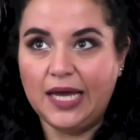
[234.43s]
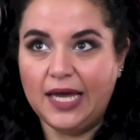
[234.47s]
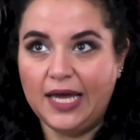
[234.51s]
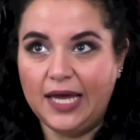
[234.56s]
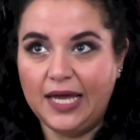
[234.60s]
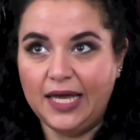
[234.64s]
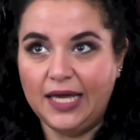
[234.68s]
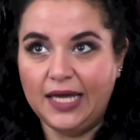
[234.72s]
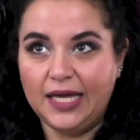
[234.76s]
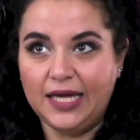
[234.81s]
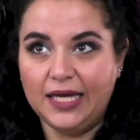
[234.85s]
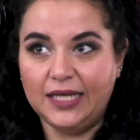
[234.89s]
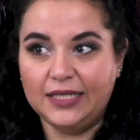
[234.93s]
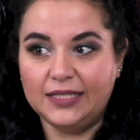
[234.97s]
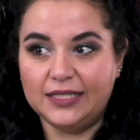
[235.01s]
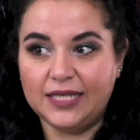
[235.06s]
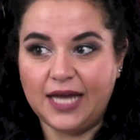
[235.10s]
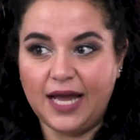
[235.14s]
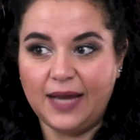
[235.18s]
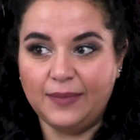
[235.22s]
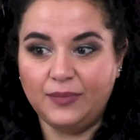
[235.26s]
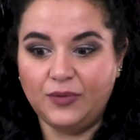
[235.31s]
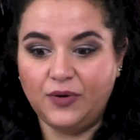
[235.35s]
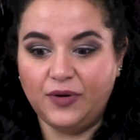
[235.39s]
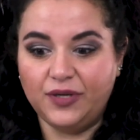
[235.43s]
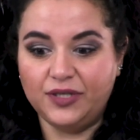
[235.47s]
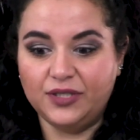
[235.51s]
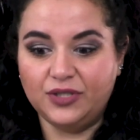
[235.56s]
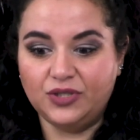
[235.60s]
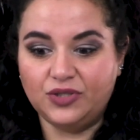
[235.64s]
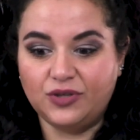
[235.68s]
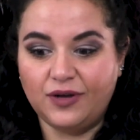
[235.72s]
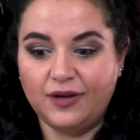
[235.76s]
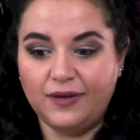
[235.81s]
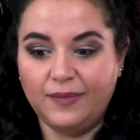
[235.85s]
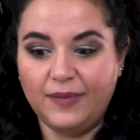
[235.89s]
and I'm going to
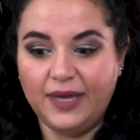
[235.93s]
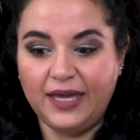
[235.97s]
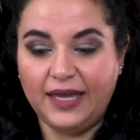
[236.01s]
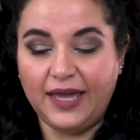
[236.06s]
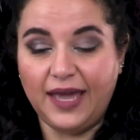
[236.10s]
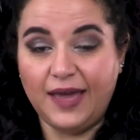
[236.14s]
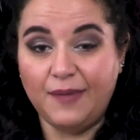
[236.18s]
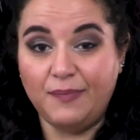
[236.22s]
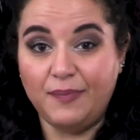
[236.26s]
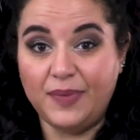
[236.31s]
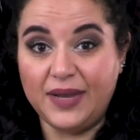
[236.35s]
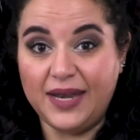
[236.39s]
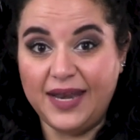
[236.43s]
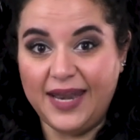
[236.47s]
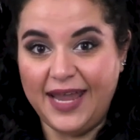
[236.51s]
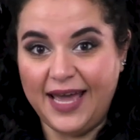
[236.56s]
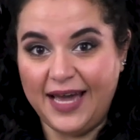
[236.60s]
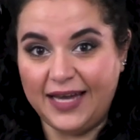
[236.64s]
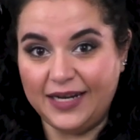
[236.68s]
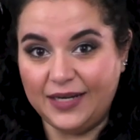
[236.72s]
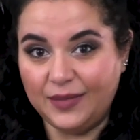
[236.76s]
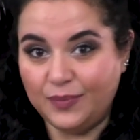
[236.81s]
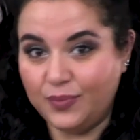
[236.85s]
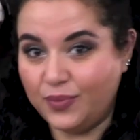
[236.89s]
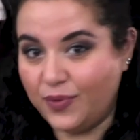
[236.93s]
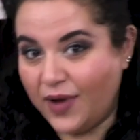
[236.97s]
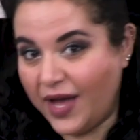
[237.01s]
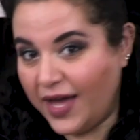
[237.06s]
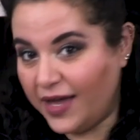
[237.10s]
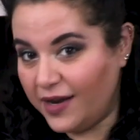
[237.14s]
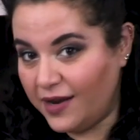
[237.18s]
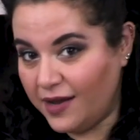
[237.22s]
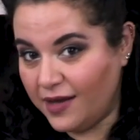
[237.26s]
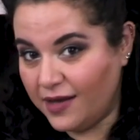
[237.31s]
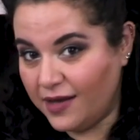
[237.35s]
try to make a banana bread.